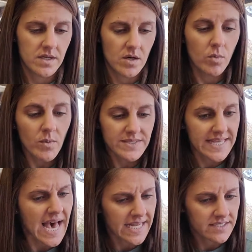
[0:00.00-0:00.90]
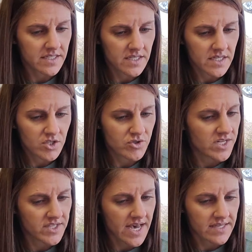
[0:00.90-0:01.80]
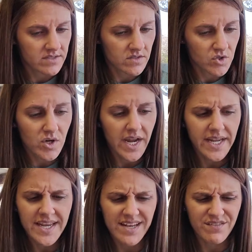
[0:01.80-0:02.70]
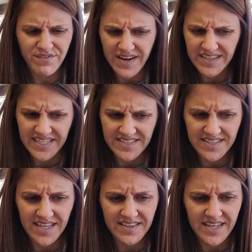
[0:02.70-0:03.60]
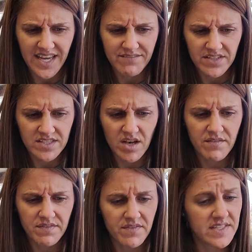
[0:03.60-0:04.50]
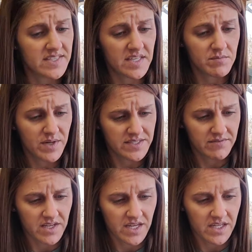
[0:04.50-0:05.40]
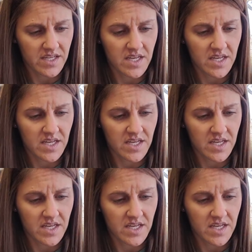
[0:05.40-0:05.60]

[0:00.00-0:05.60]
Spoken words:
What was that? Stretch asked, trying and failing to yank the canvas off of his impressive neck.